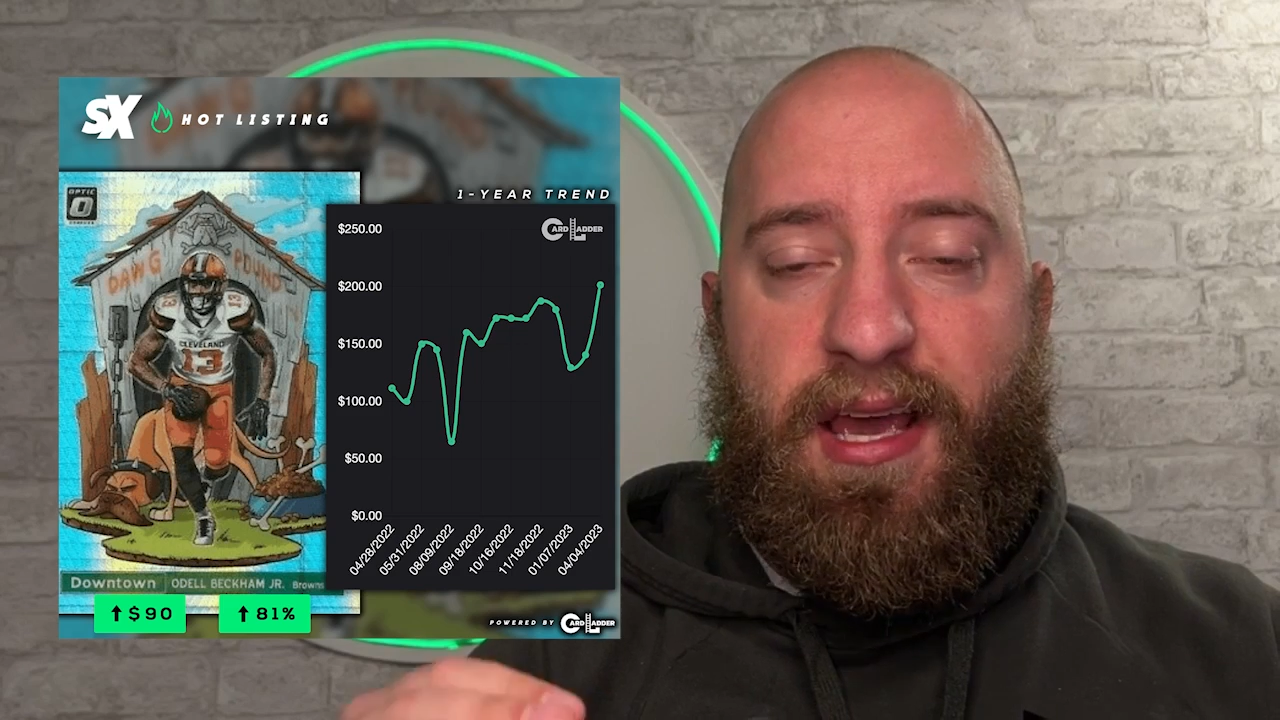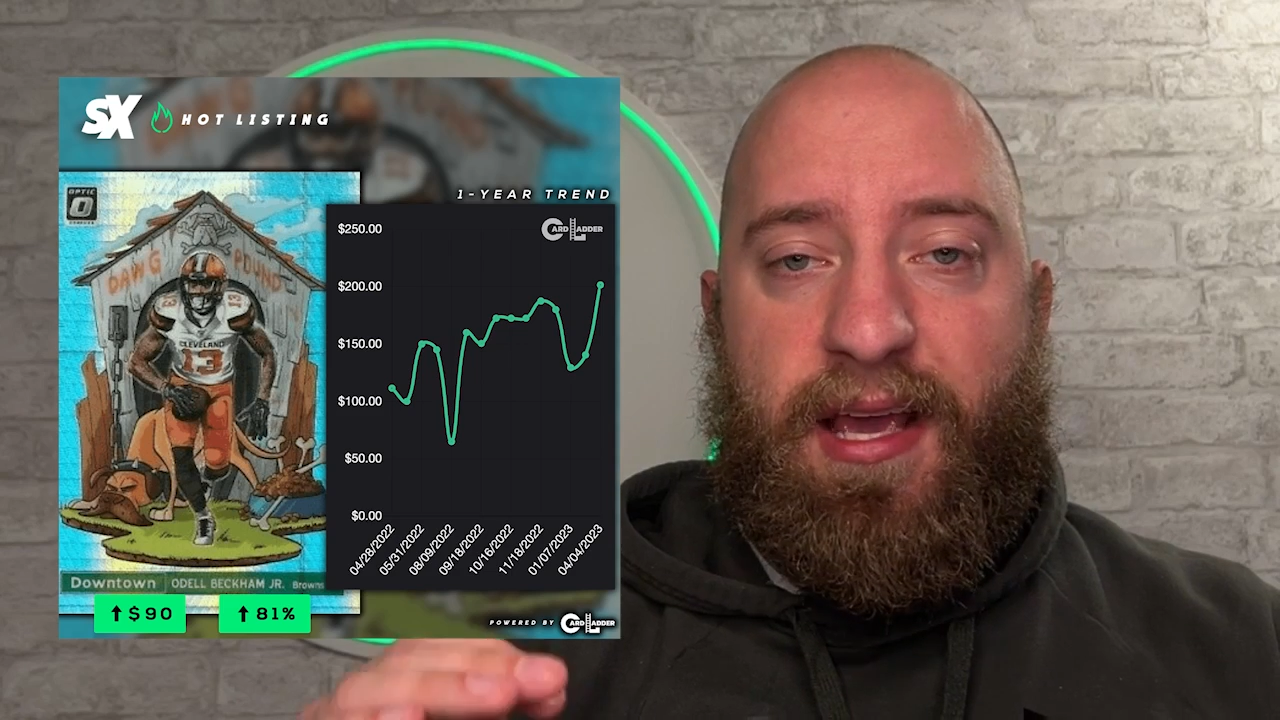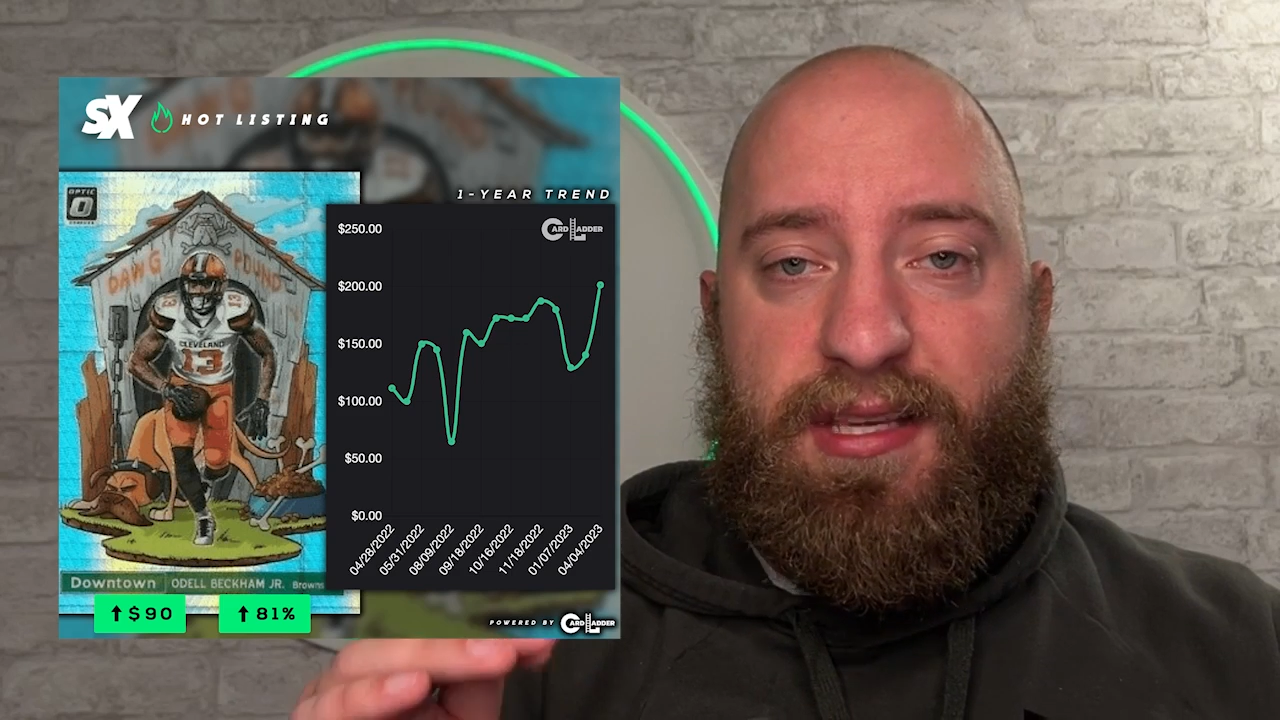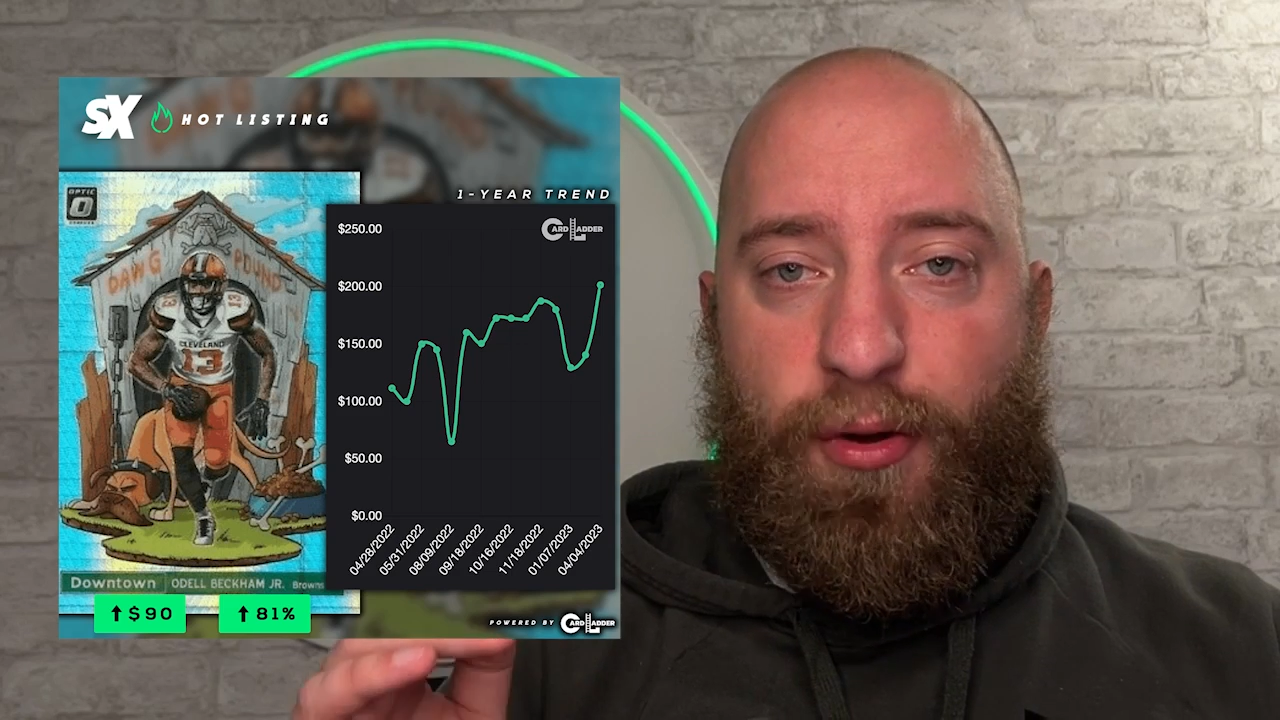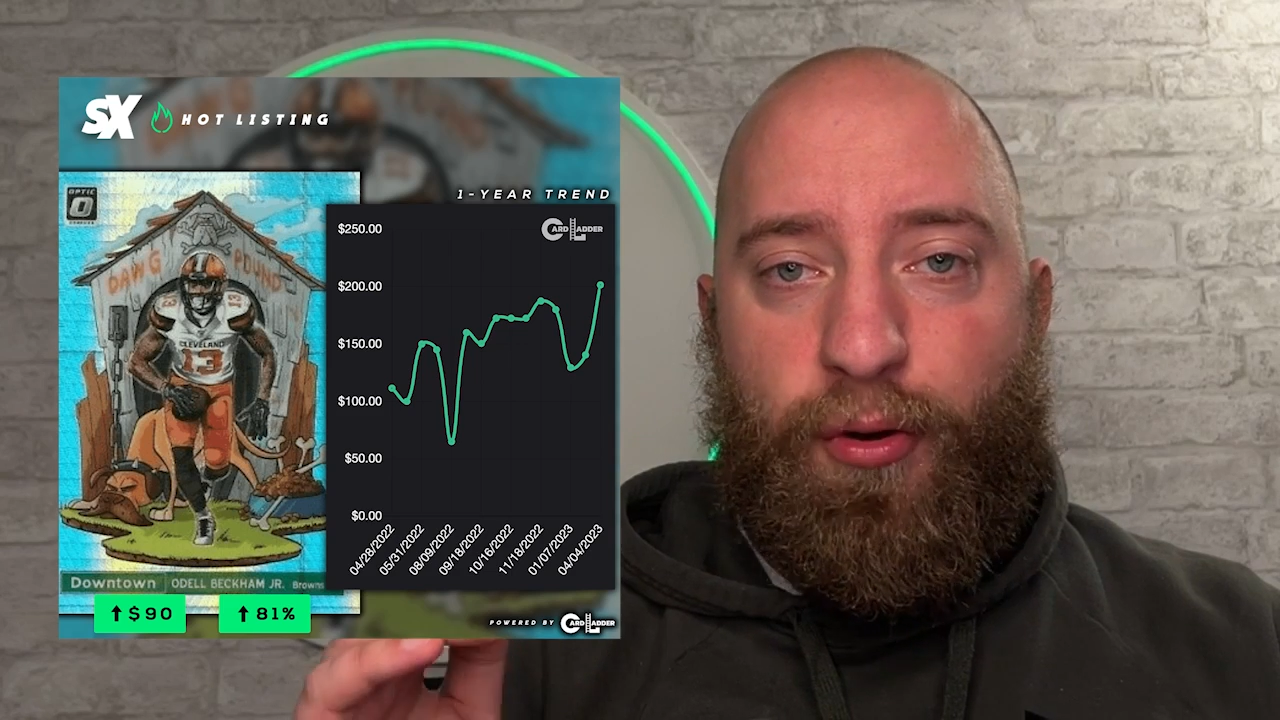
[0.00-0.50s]

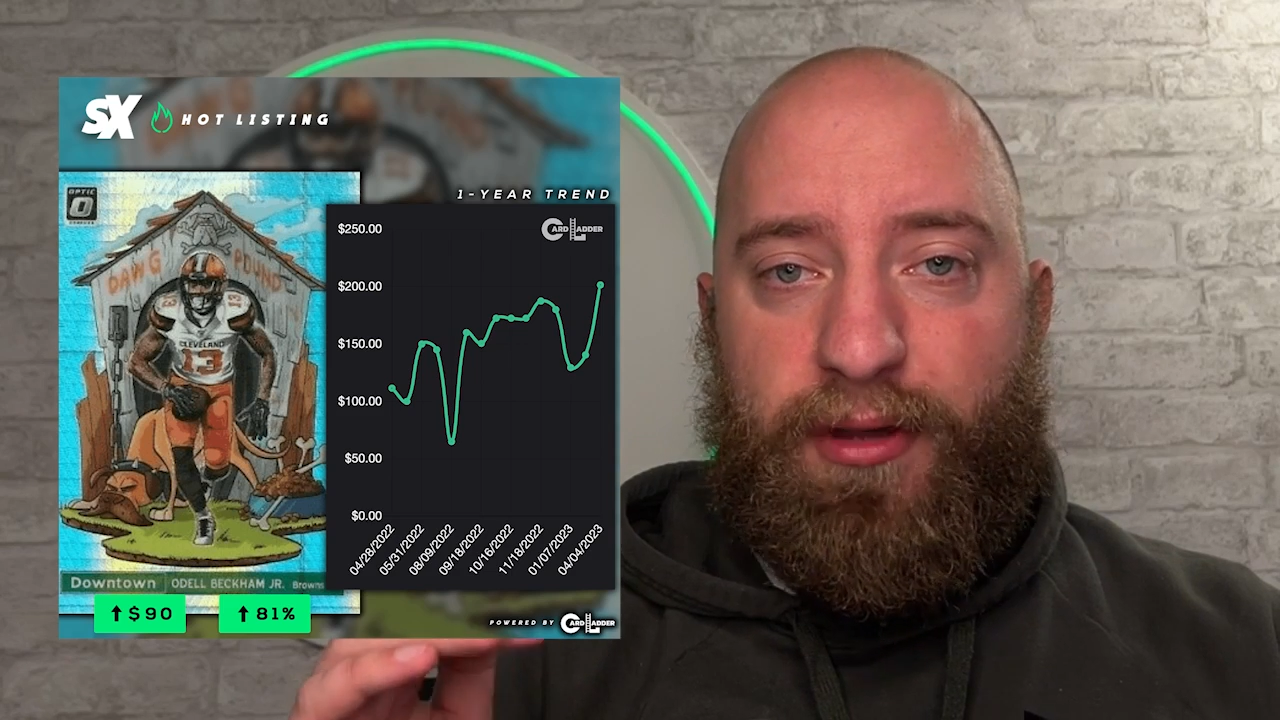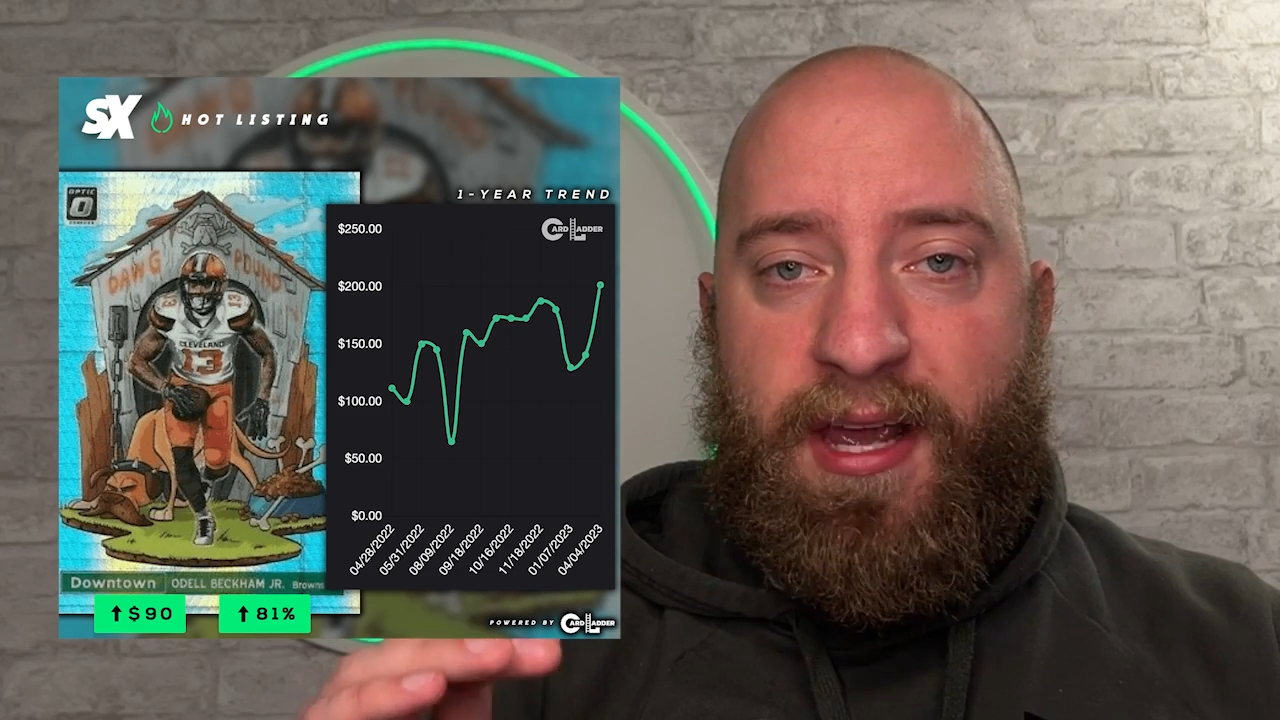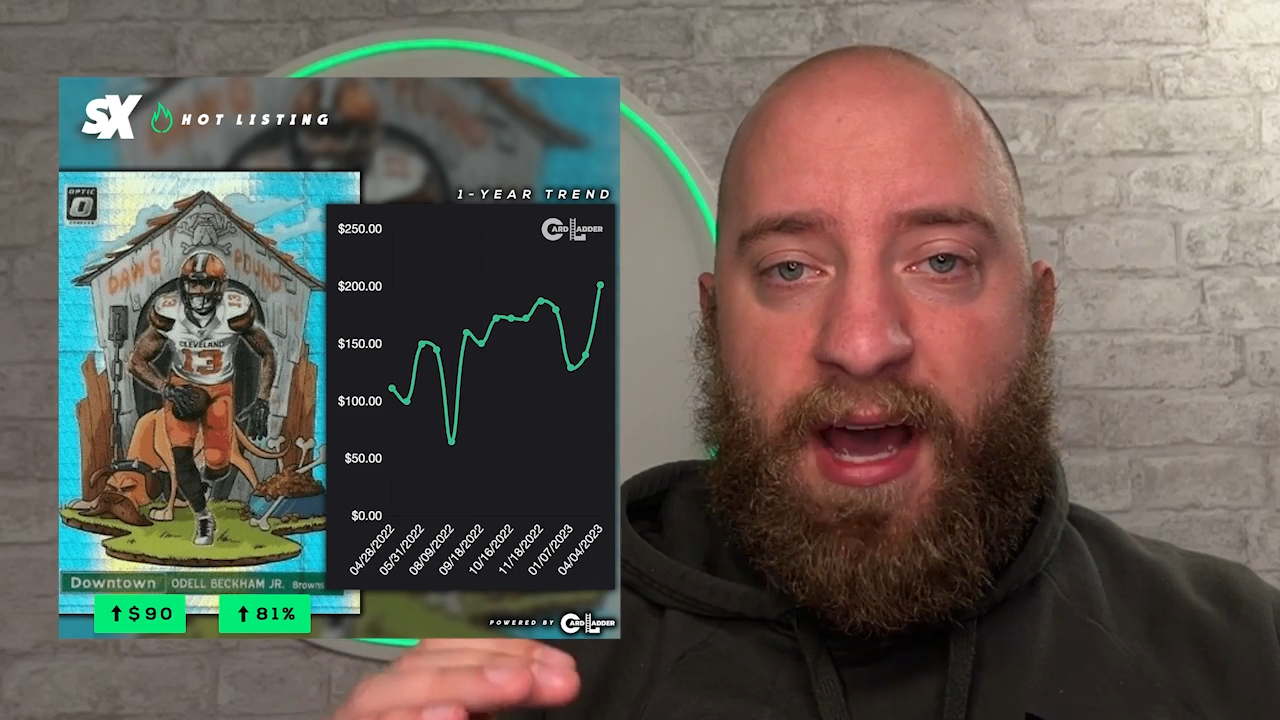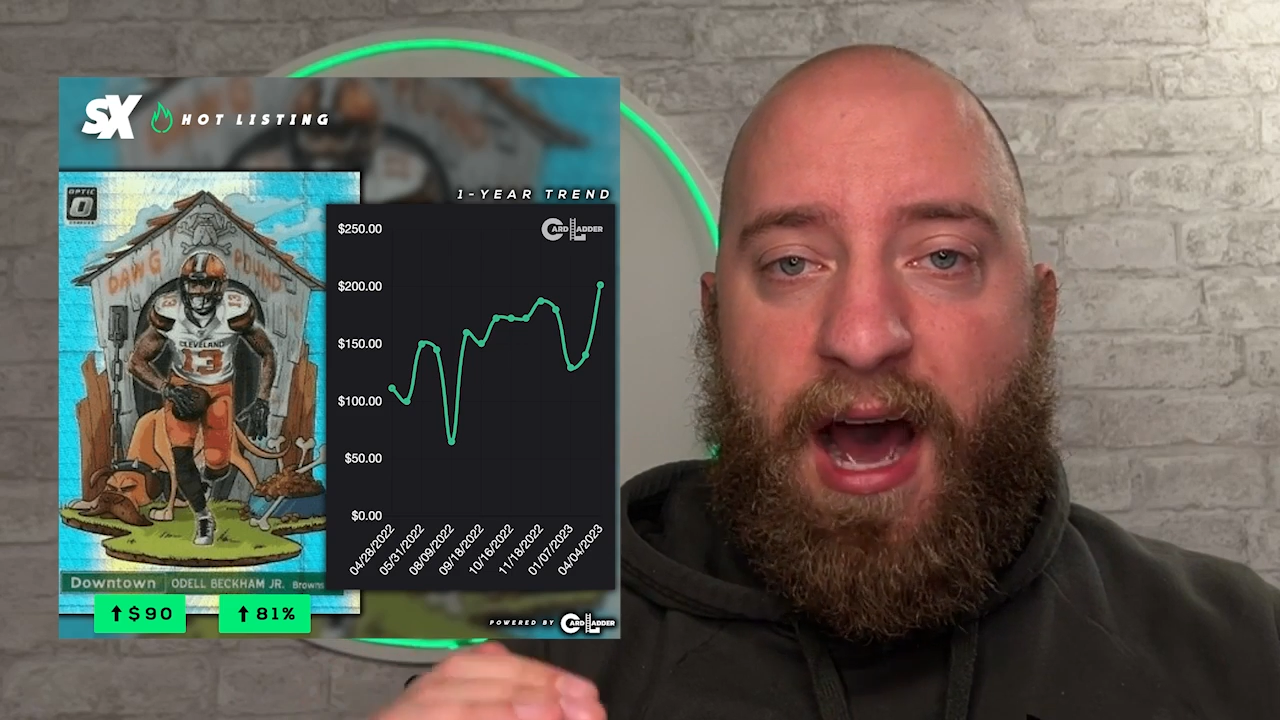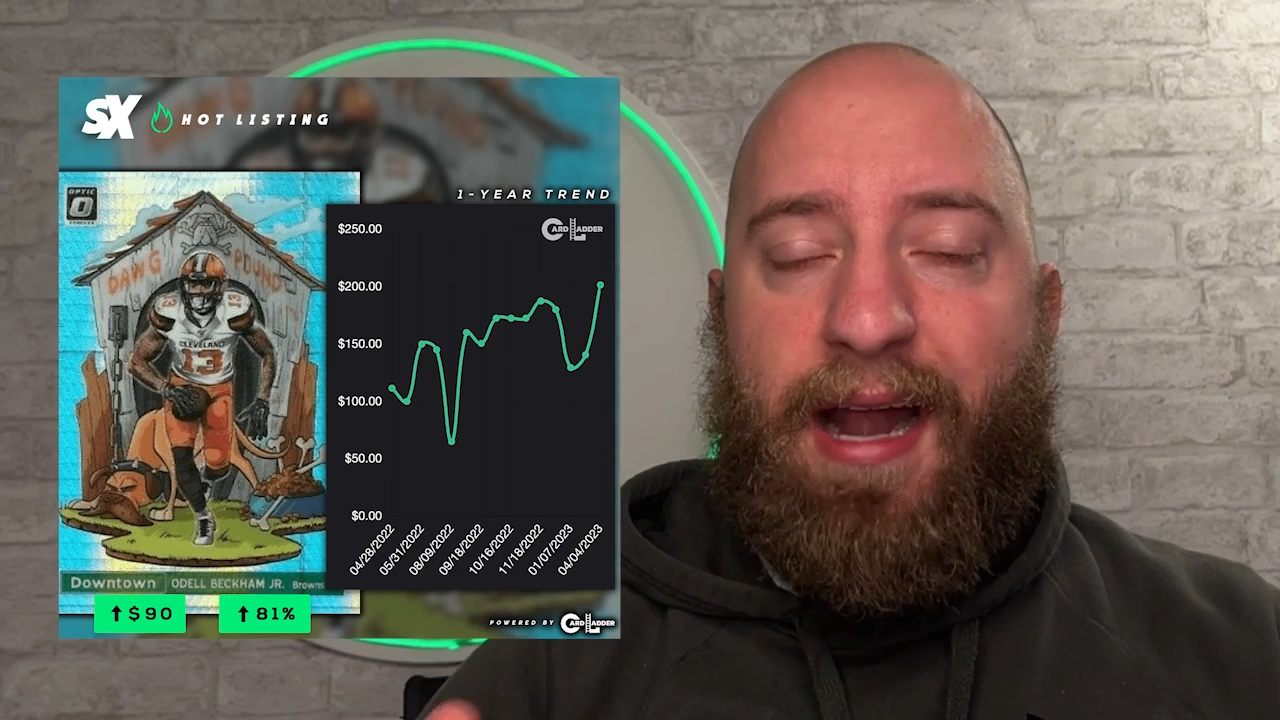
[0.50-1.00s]
He's
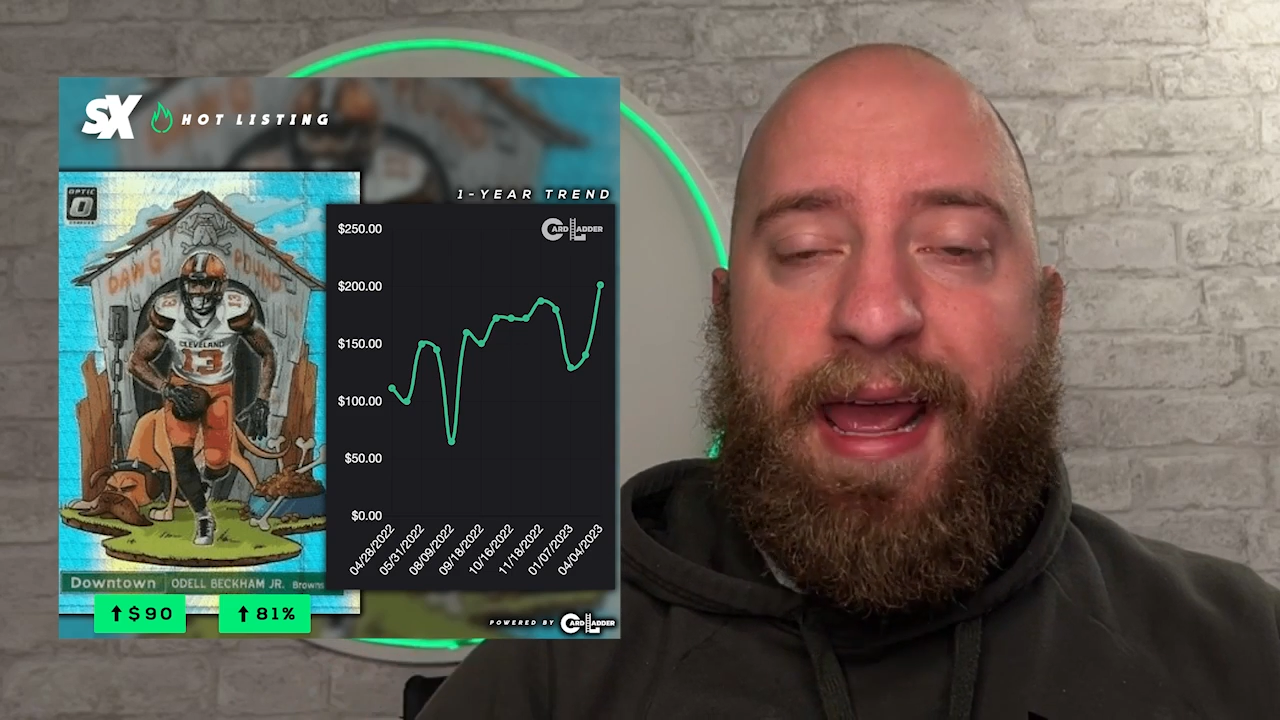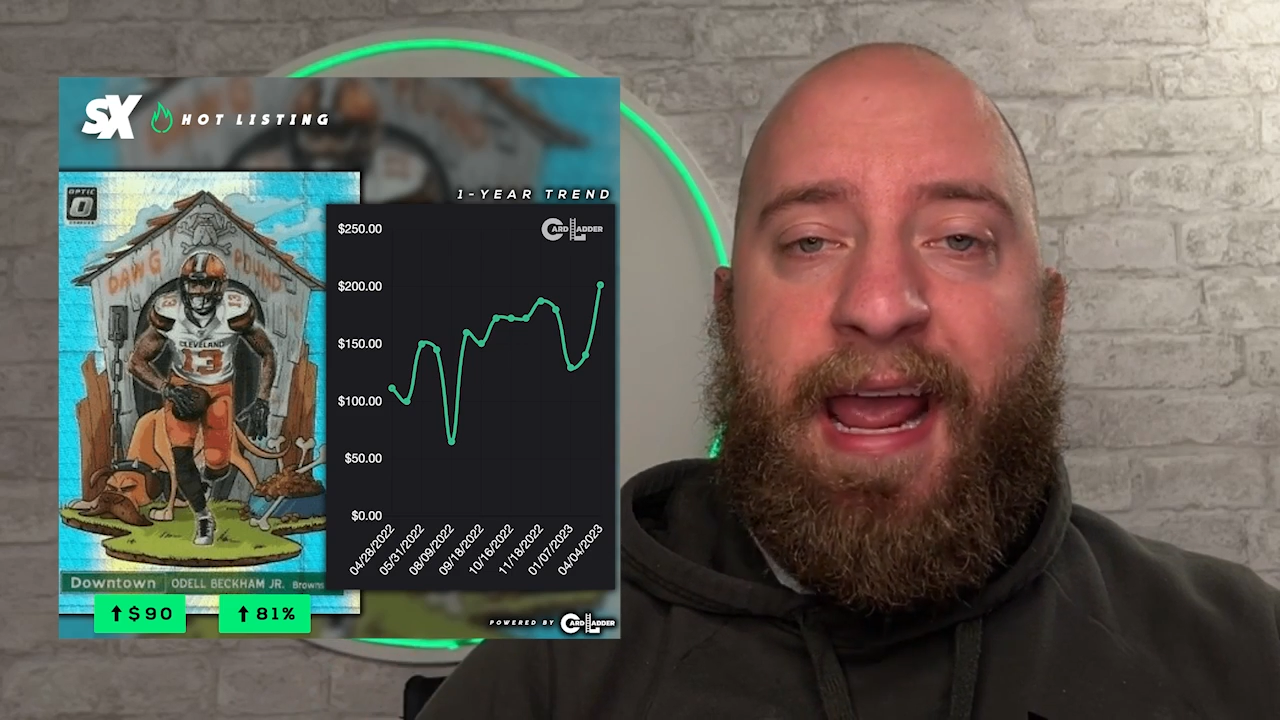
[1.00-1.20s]
only caught